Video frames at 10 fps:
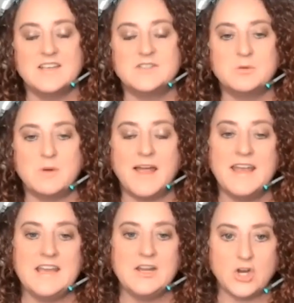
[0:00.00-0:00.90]
So
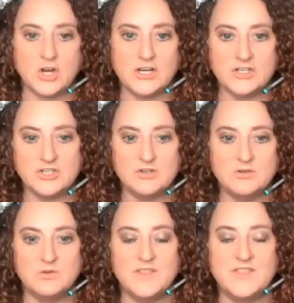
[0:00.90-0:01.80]
I encourage
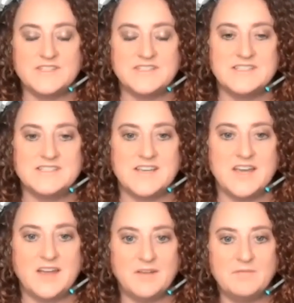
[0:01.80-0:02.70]
you, this is
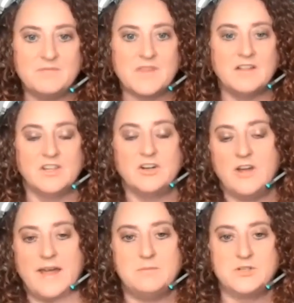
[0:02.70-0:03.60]
a
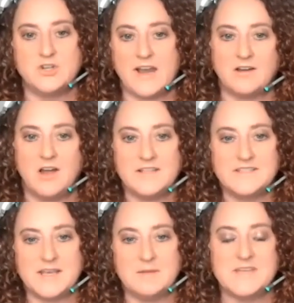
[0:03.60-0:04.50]
little abstract
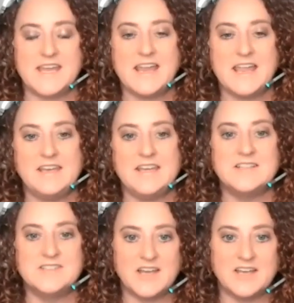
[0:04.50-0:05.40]
concept, and
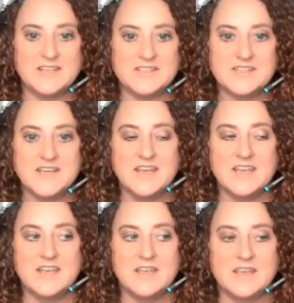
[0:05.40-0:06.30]

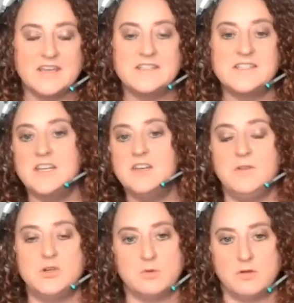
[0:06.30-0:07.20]
it's
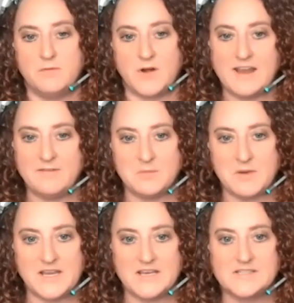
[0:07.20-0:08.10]
individual for
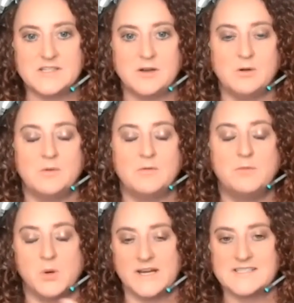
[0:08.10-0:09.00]
everybody. So
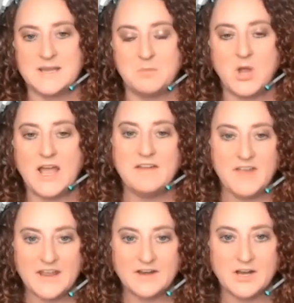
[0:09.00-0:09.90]
for example,
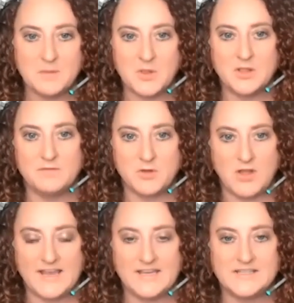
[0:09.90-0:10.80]
I've had a couple of
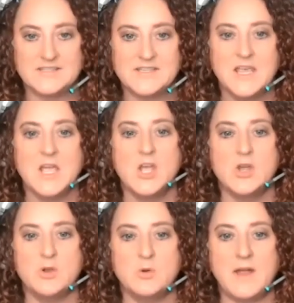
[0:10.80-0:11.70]
clients
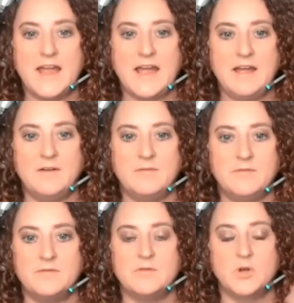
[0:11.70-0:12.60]
who have
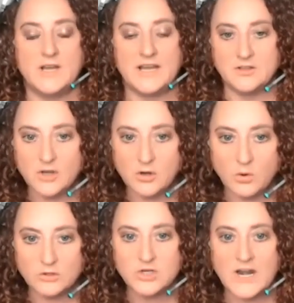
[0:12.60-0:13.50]
created their
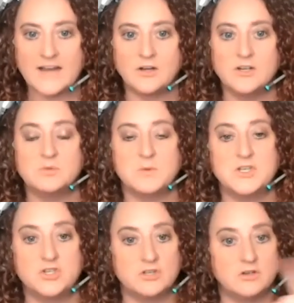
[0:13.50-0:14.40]
goal trackers,
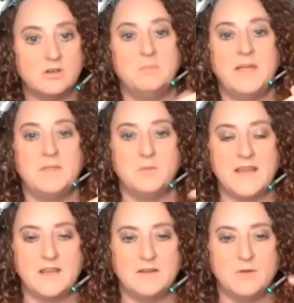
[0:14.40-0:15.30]
which, by the
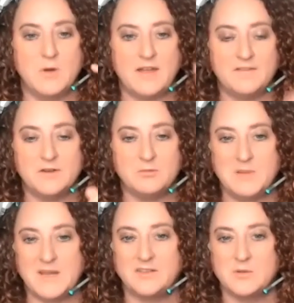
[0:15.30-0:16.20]
way, if you haven't
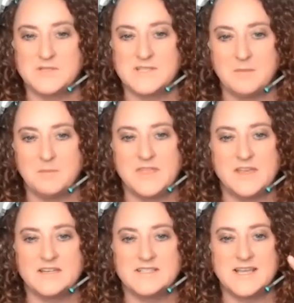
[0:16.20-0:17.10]
picked those up,
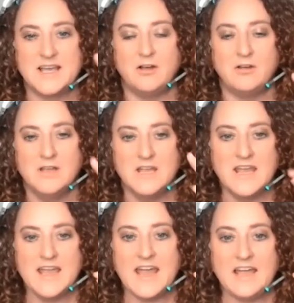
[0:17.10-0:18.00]
the Excel
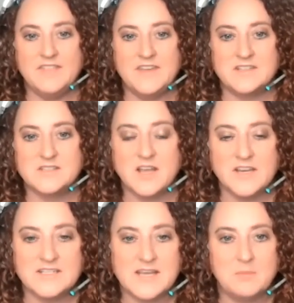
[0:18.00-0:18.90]
and the
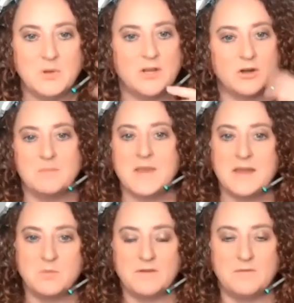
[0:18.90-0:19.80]
Asana template, or
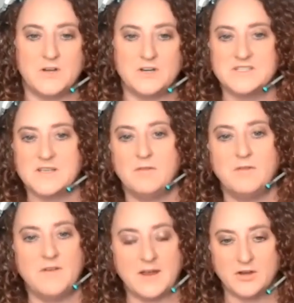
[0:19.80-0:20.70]
made one for
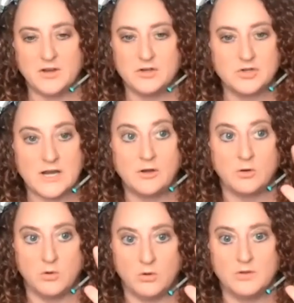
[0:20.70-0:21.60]
yourself of how you're going to track
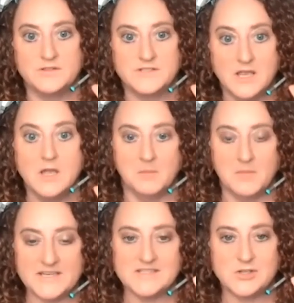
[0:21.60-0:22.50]
your goals,
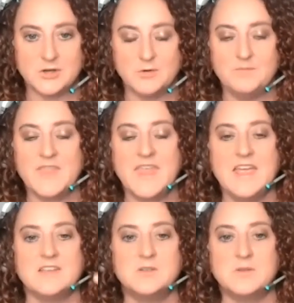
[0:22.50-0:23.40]
please do.
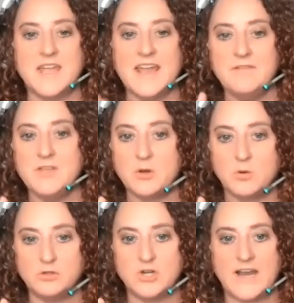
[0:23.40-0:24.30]
So they have their
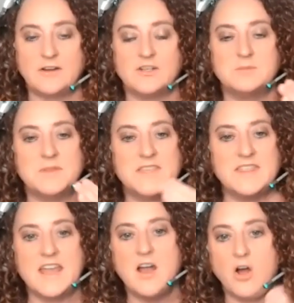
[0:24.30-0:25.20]
goal trackers, but
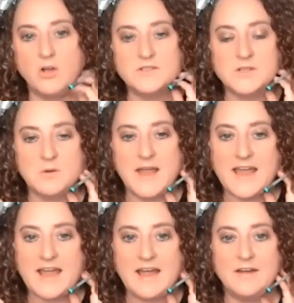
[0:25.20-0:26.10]
then they also
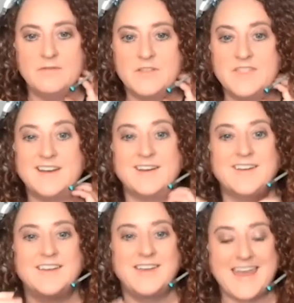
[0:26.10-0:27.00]
have their
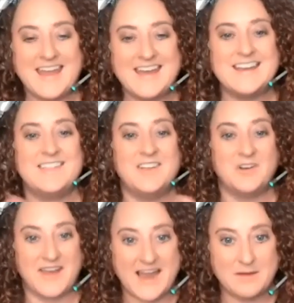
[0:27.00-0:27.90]
gain and
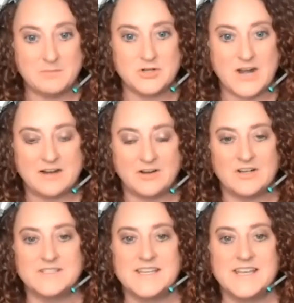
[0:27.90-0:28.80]
their gap
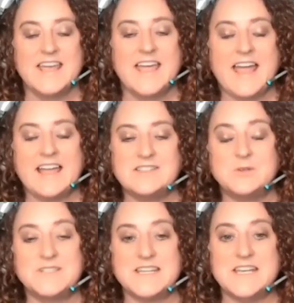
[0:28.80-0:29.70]
trackers. And
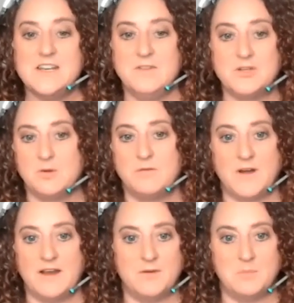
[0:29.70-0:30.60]
so it's individual
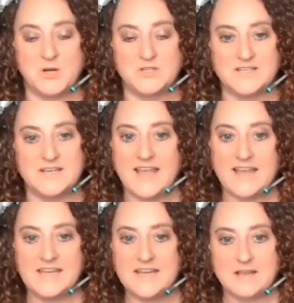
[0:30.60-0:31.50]
for every person.
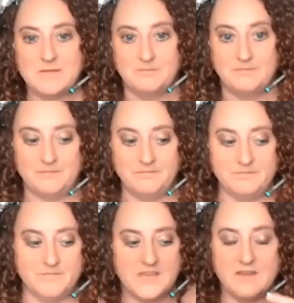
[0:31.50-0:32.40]
I can't
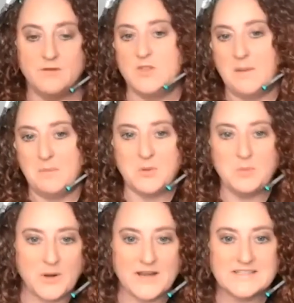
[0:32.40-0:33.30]
give you that
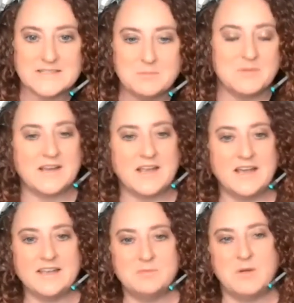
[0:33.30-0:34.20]
blueprint
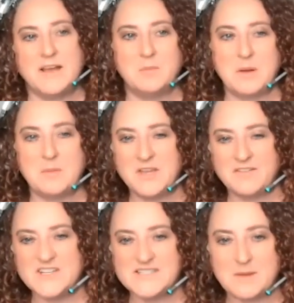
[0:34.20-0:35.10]
because, well, I could probably
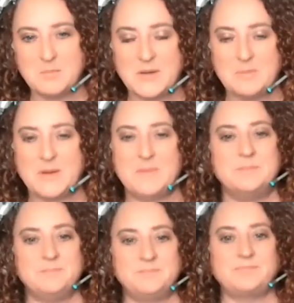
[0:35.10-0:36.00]
give you a template, but